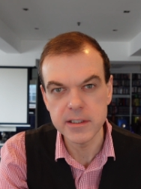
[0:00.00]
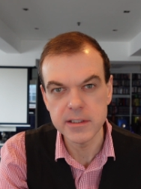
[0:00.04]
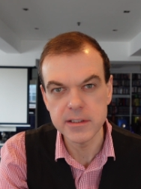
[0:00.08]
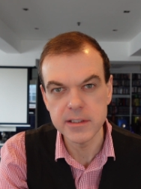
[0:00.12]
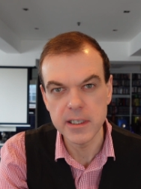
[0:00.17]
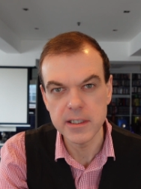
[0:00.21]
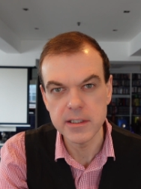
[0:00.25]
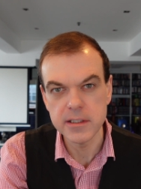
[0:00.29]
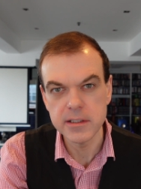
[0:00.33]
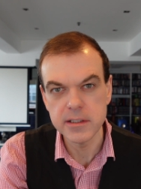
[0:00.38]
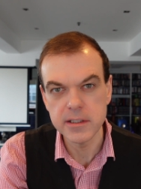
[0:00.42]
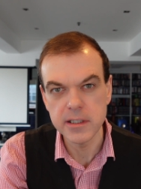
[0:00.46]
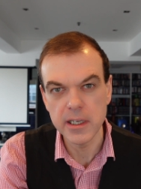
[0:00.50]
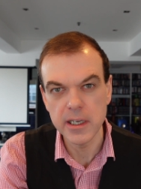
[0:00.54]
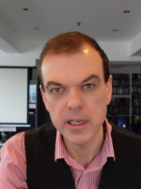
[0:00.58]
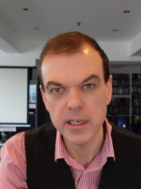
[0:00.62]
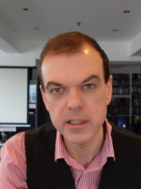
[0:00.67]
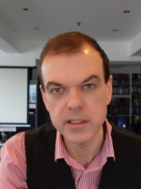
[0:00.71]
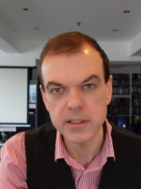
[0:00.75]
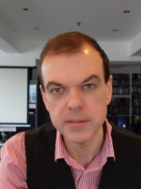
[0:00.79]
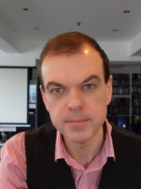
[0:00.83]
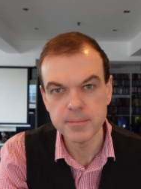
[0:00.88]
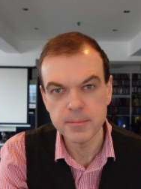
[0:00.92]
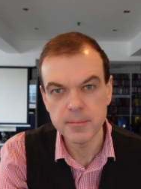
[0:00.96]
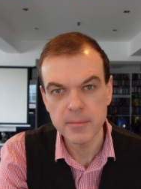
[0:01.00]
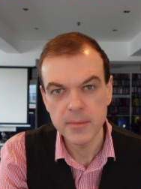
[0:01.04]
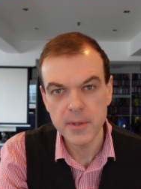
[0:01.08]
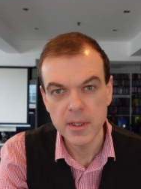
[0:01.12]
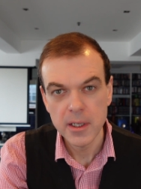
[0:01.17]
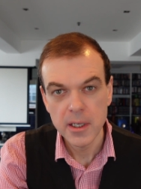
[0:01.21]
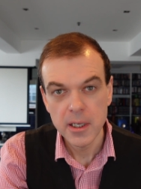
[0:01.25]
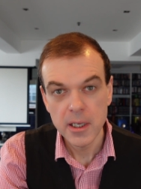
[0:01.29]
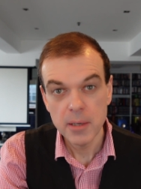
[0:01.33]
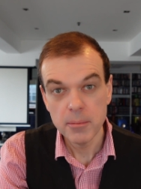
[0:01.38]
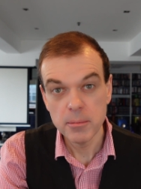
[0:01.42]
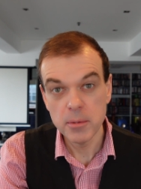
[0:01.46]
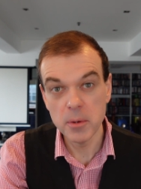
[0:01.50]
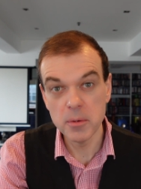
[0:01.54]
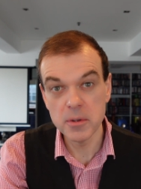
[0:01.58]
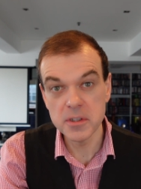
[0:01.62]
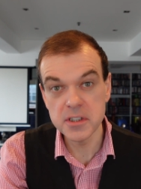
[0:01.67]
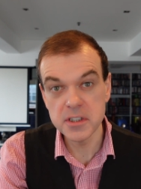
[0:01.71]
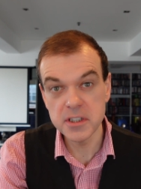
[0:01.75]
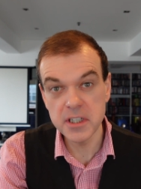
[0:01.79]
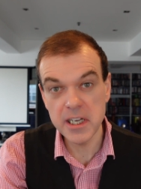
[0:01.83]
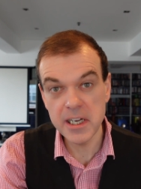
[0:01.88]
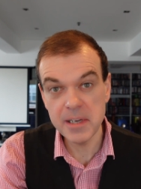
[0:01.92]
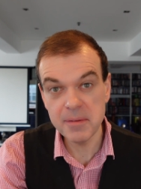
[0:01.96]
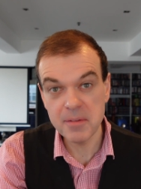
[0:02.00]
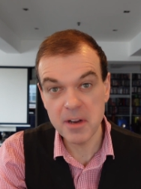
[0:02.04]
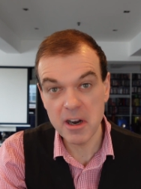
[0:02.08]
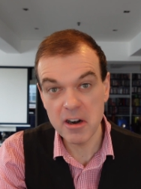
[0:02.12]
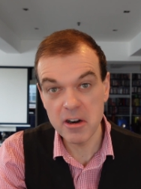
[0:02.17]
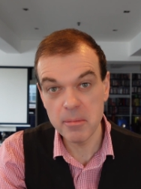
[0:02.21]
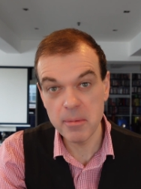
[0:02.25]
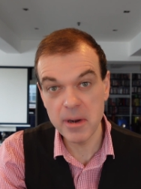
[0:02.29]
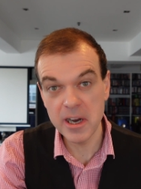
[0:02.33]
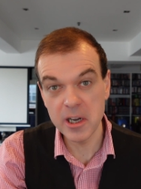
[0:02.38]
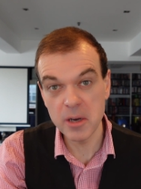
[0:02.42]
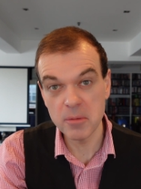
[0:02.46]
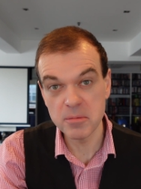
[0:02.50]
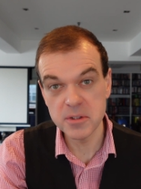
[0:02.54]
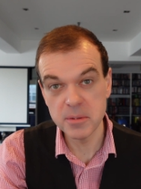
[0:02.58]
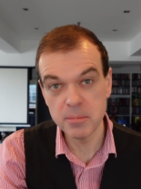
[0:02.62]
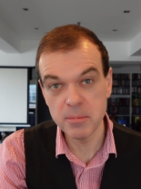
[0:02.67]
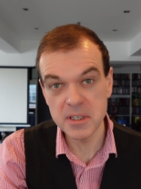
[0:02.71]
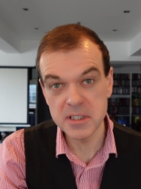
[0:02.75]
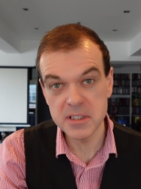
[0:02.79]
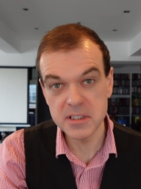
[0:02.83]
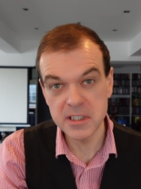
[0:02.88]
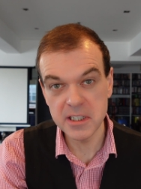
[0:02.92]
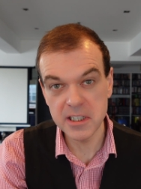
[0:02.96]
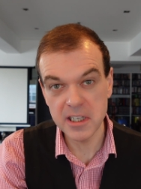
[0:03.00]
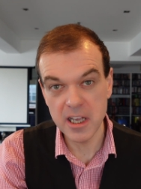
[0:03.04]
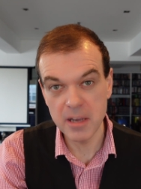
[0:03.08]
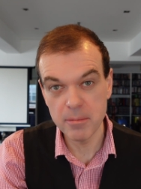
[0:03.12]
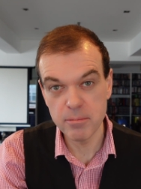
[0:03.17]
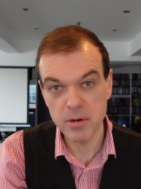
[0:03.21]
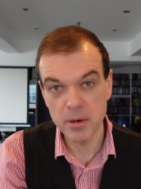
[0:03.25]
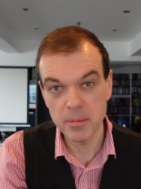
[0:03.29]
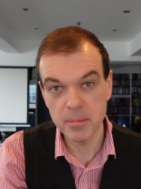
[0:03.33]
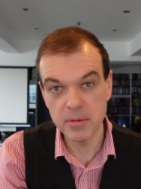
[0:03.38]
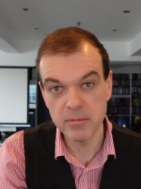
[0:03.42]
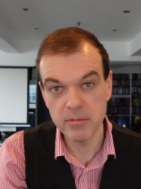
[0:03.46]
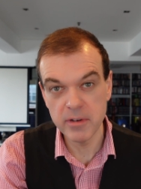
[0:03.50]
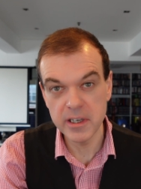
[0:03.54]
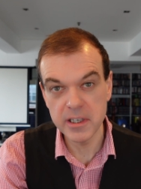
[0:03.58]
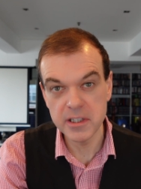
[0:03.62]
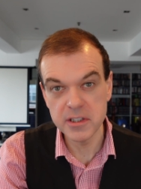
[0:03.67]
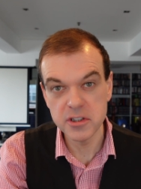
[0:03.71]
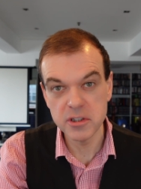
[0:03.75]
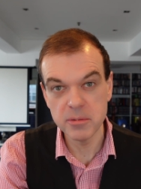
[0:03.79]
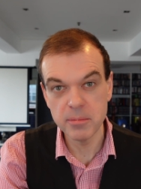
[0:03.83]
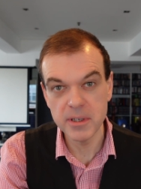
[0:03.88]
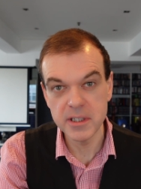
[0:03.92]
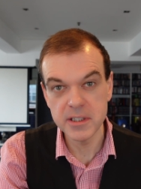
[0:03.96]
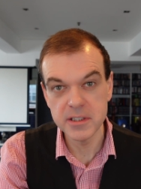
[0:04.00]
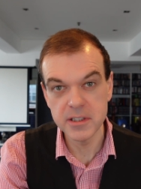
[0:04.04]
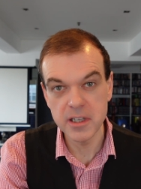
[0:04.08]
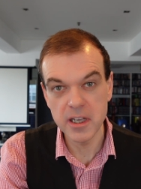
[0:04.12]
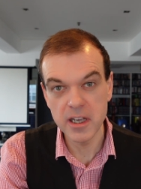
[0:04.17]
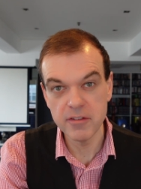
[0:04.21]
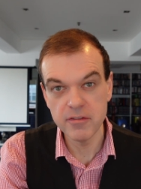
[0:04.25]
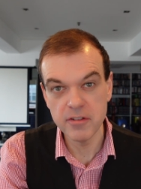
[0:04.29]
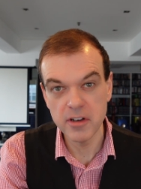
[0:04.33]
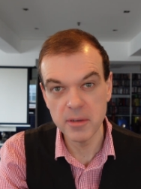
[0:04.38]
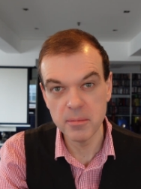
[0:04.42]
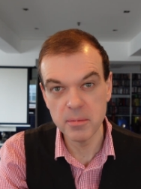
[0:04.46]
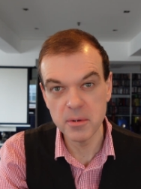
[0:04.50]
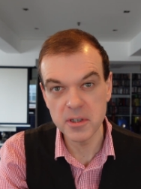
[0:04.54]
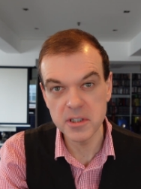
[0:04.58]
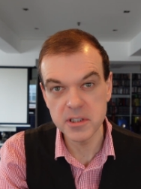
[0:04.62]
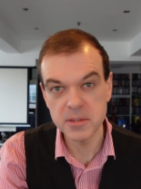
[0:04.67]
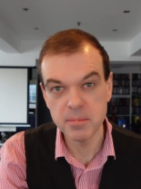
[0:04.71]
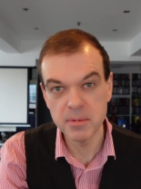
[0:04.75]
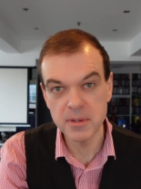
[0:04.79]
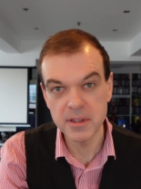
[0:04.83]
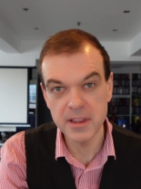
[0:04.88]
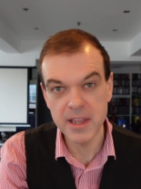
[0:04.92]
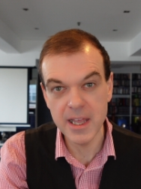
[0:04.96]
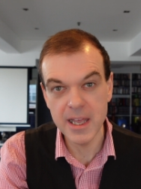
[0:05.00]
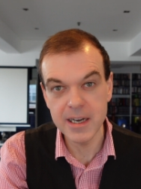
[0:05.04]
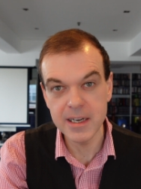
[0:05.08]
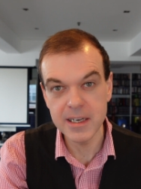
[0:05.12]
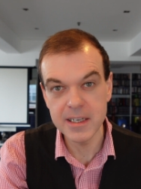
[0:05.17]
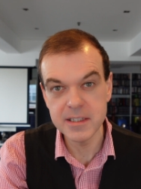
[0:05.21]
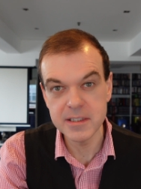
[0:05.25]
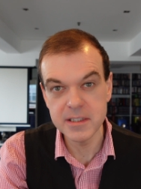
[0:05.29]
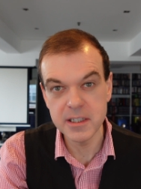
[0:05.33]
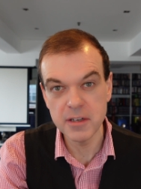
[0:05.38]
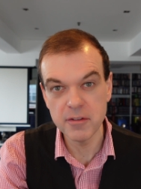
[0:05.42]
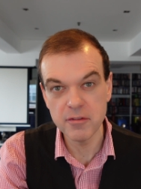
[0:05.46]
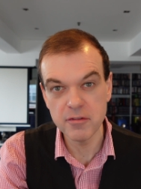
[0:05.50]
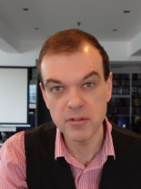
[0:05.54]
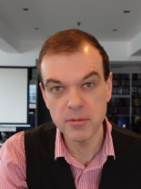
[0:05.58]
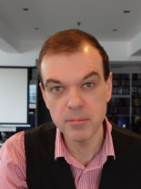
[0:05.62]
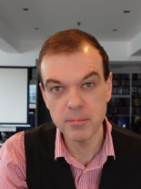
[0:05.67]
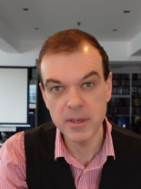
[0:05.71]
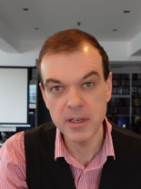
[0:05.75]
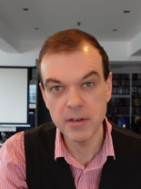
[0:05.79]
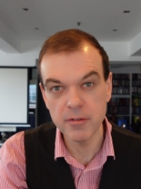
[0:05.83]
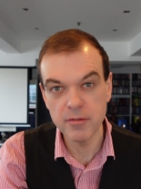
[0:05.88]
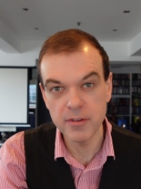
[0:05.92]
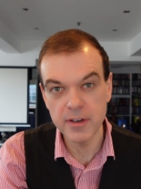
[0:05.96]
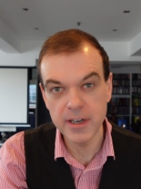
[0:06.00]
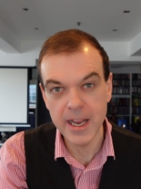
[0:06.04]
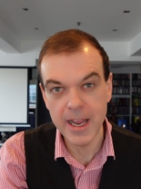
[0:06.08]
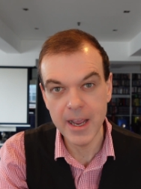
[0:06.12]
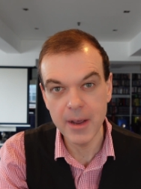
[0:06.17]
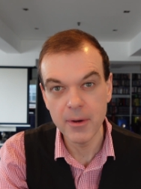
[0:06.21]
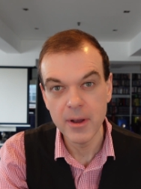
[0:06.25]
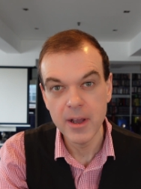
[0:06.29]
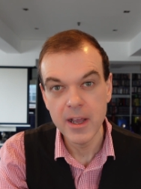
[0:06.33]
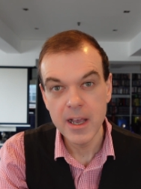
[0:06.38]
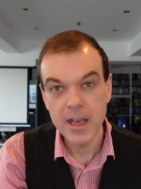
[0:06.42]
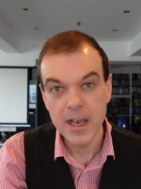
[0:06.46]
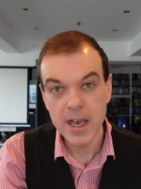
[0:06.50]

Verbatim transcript: the center stage. But we'll see. I remain optimistic. I've probably been reading too many sci-fi books, but that is it from me for now.